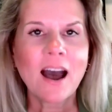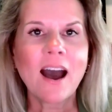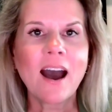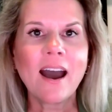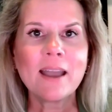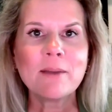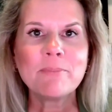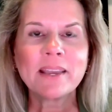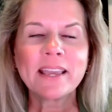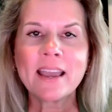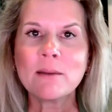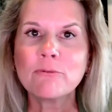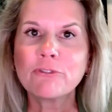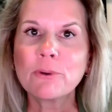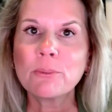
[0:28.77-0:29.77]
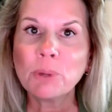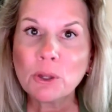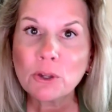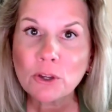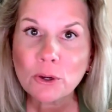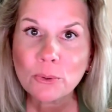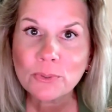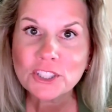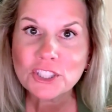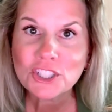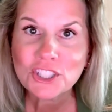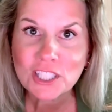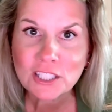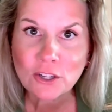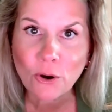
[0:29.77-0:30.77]
I became familiar with
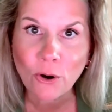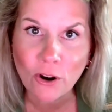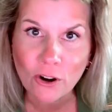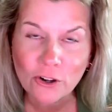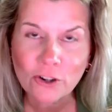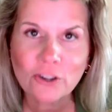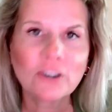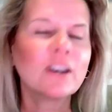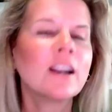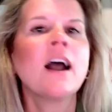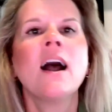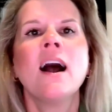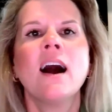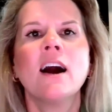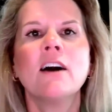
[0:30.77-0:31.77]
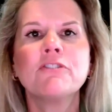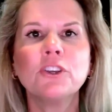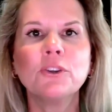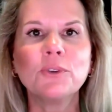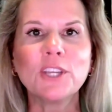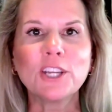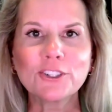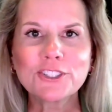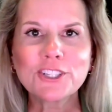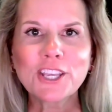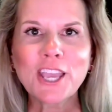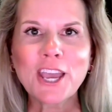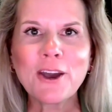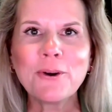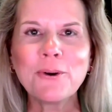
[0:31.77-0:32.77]
Jacinda Ardern a few years
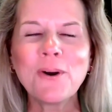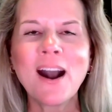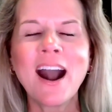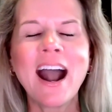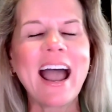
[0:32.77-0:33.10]
ago.